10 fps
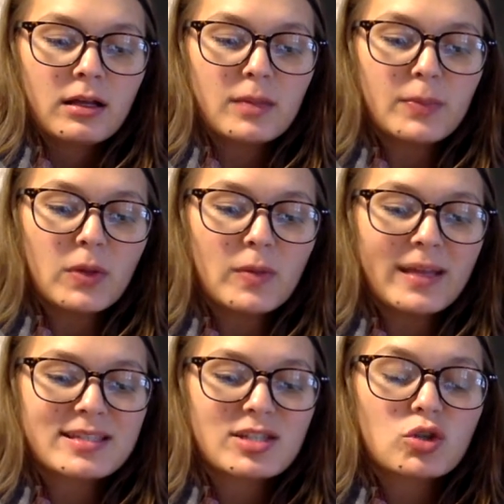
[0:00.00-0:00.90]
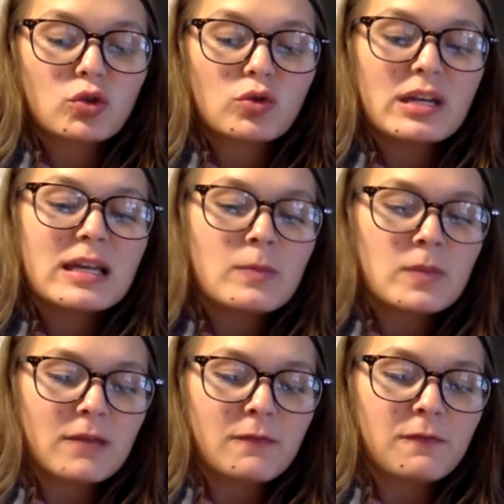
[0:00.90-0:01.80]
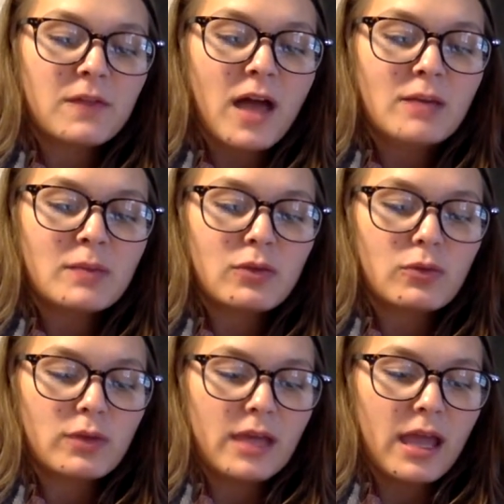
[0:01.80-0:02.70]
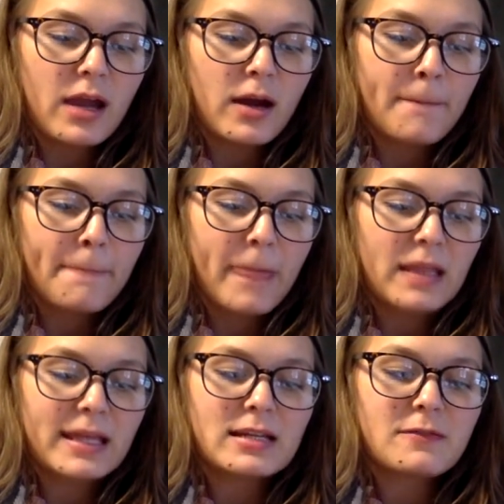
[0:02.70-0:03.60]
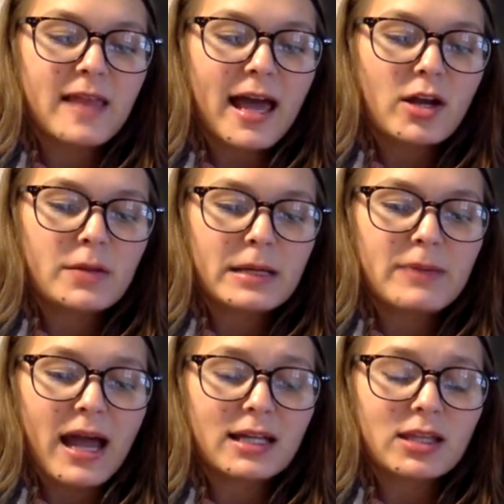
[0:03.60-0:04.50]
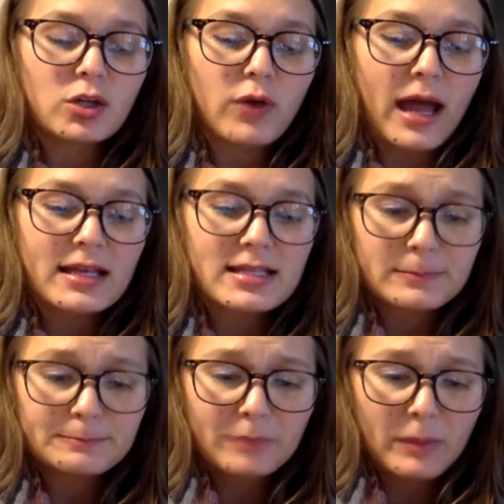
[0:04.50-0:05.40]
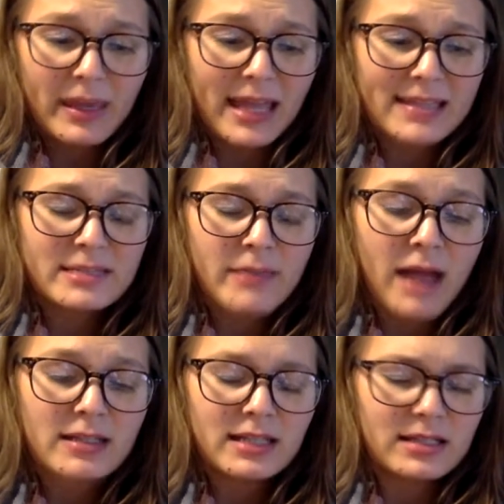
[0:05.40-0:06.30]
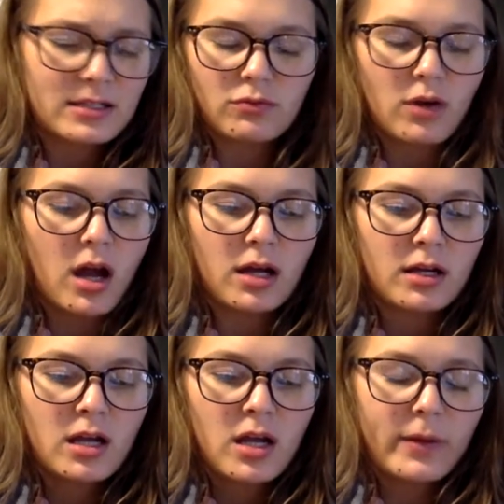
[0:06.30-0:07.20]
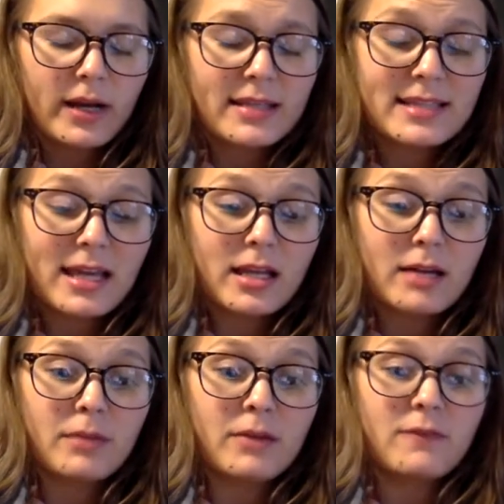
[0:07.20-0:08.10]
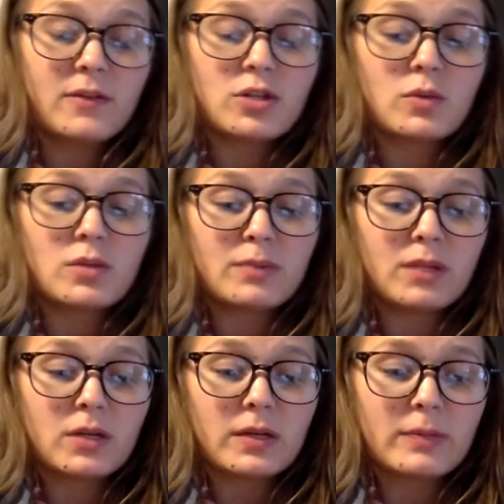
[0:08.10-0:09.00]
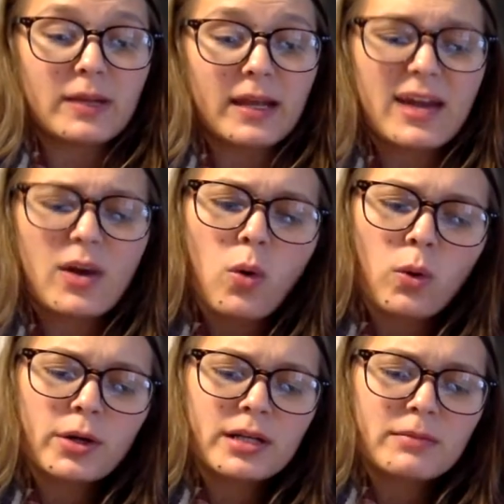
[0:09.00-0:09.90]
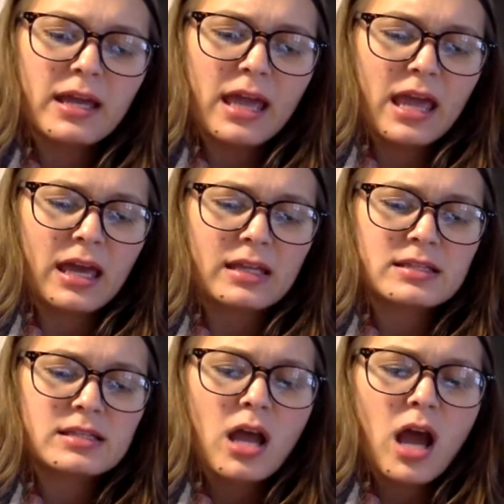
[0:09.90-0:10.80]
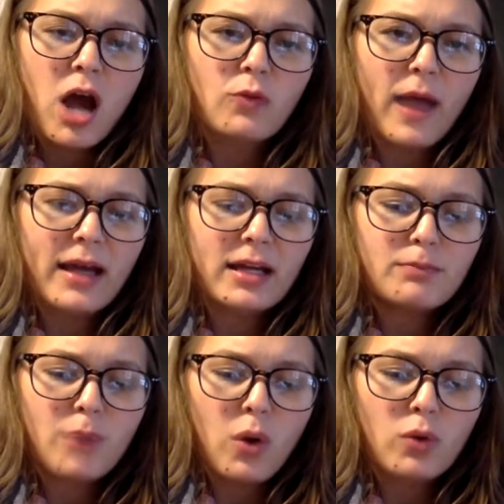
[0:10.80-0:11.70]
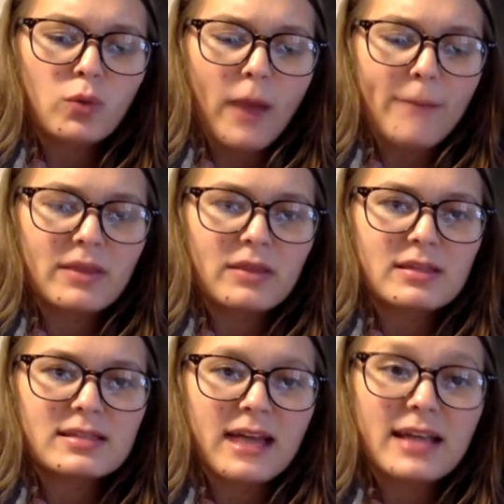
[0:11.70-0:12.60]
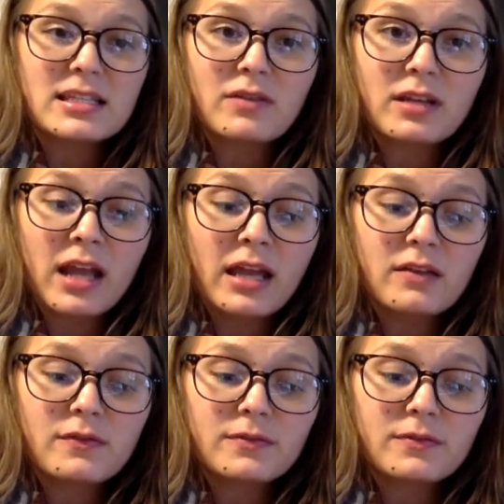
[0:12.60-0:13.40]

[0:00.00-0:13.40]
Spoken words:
The bullman screamed and flung me through the air. I landed flat on my back in the grass. My head smacked against a rock. When I sat up, my vision was blurry, but I had a horn in my hands, a ragged bone weapon the size of a knife.